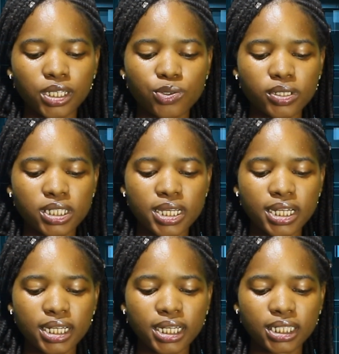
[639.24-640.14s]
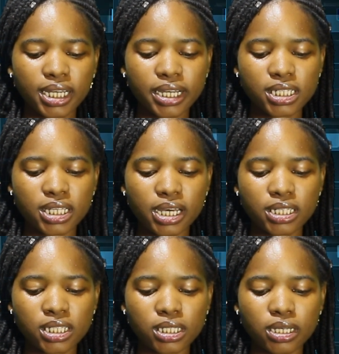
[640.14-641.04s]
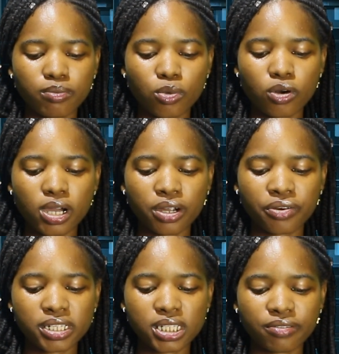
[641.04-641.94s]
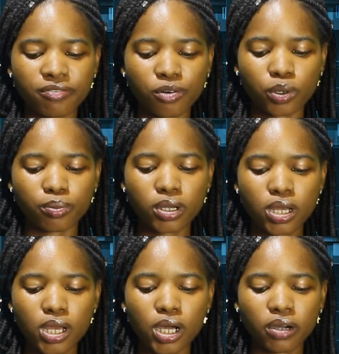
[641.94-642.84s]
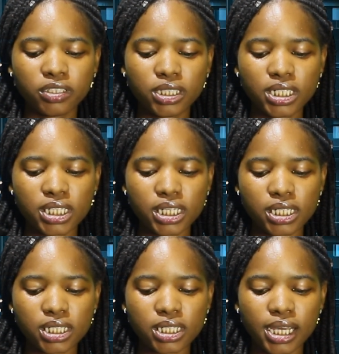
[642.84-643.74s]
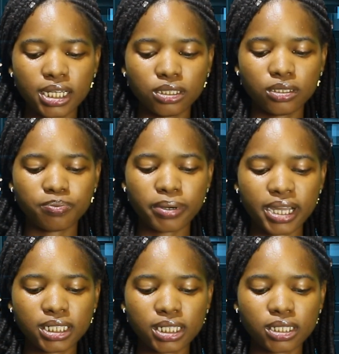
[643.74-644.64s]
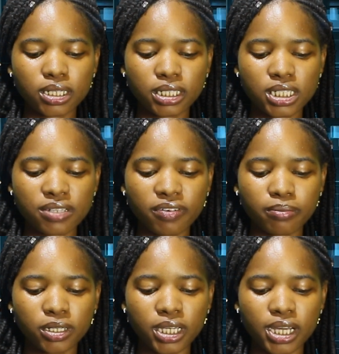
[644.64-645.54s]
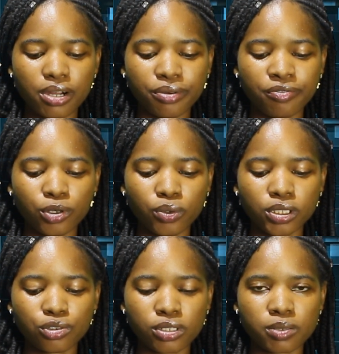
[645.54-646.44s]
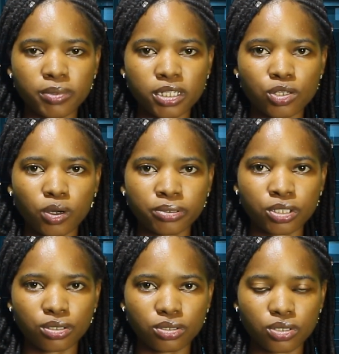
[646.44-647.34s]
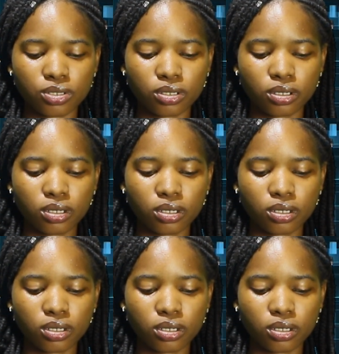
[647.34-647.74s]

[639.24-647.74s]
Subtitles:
It was stated that the cancer is a more aggressive form of the disease, and Biden and his family are reviewing treatment options.